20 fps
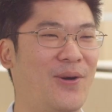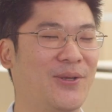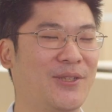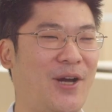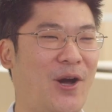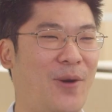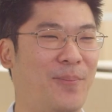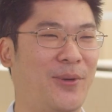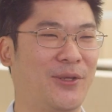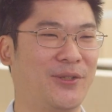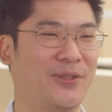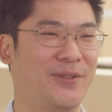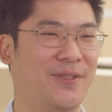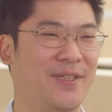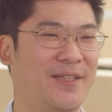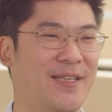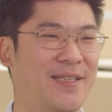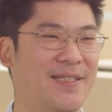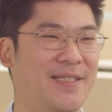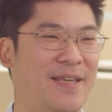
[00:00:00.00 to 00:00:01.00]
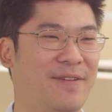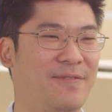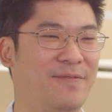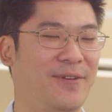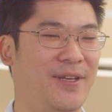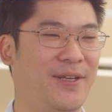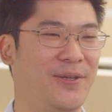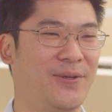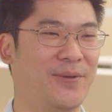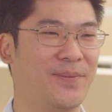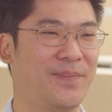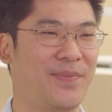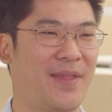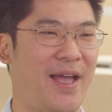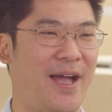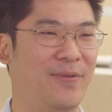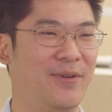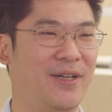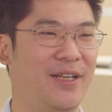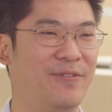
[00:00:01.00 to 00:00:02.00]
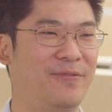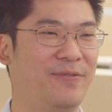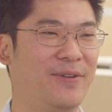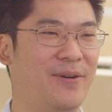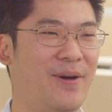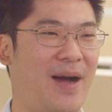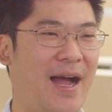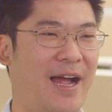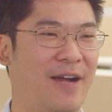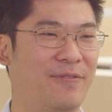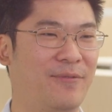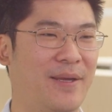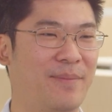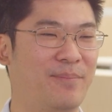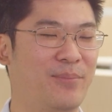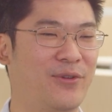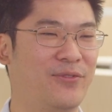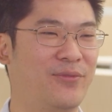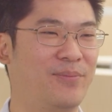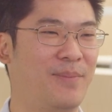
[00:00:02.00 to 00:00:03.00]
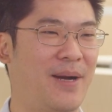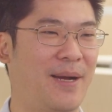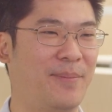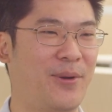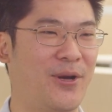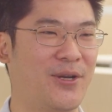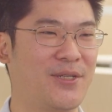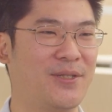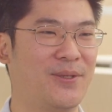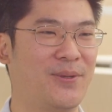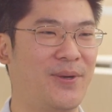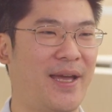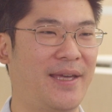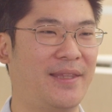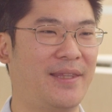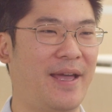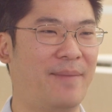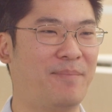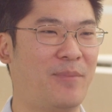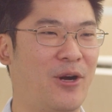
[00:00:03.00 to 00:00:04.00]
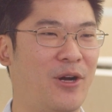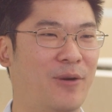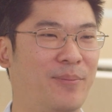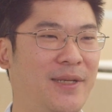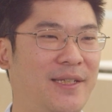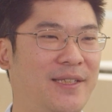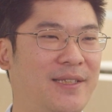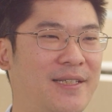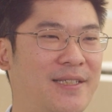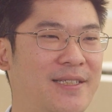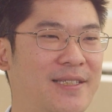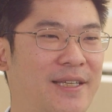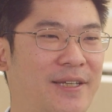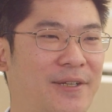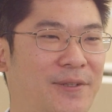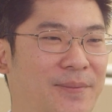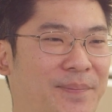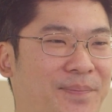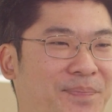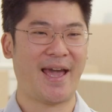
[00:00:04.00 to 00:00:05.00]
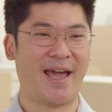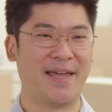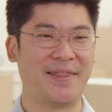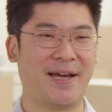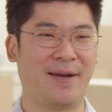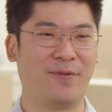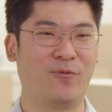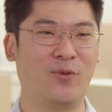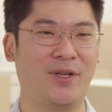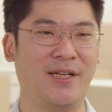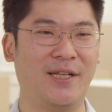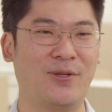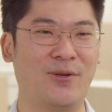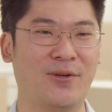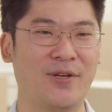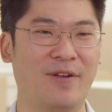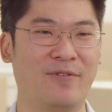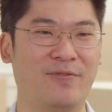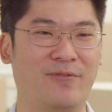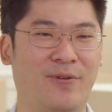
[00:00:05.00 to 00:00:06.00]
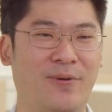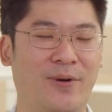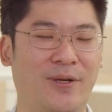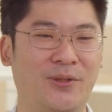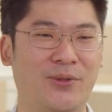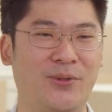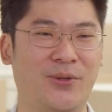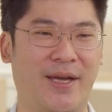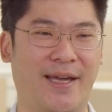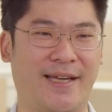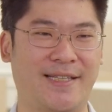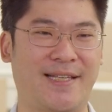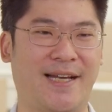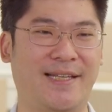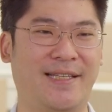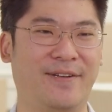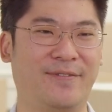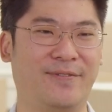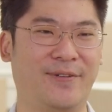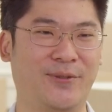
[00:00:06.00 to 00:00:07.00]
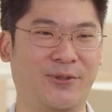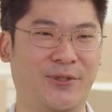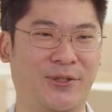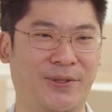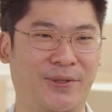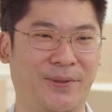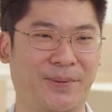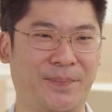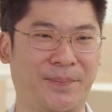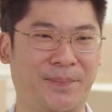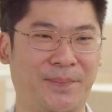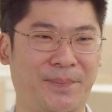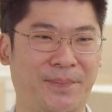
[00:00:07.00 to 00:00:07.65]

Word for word: all the opportunities in VU, I really feel I have improved my personal and employability skills, and I'm really looking forward to an exciting future.